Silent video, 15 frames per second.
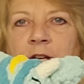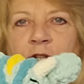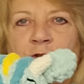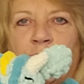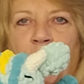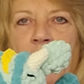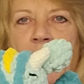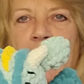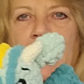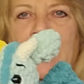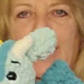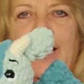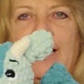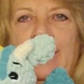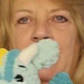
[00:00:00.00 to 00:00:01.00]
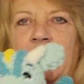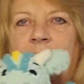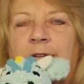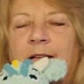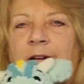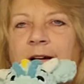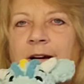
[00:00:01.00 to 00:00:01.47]
dragon,
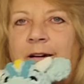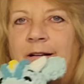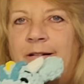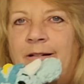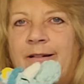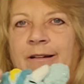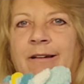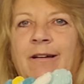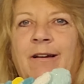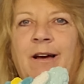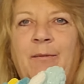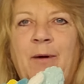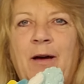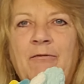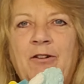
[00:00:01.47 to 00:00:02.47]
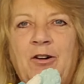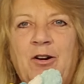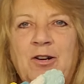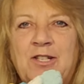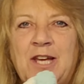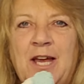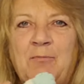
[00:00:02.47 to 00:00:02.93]
I'm having a
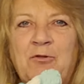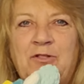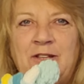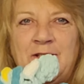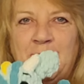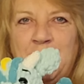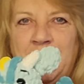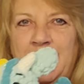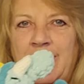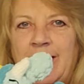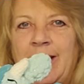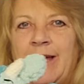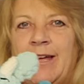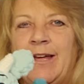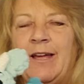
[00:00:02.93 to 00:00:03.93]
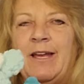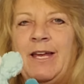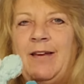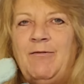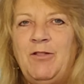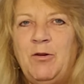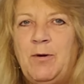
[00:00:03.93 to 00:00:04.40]
hard time with this one.
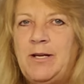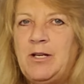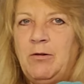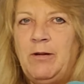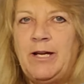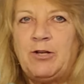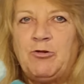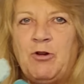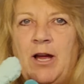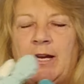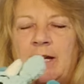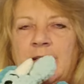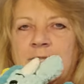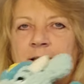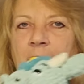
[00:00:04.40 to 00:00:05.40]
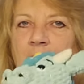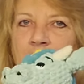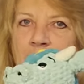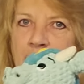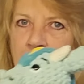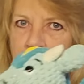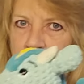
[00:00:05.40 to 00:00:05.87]
Even though I don't like dragons, I
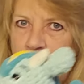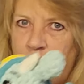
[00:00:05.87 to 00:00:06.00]
like this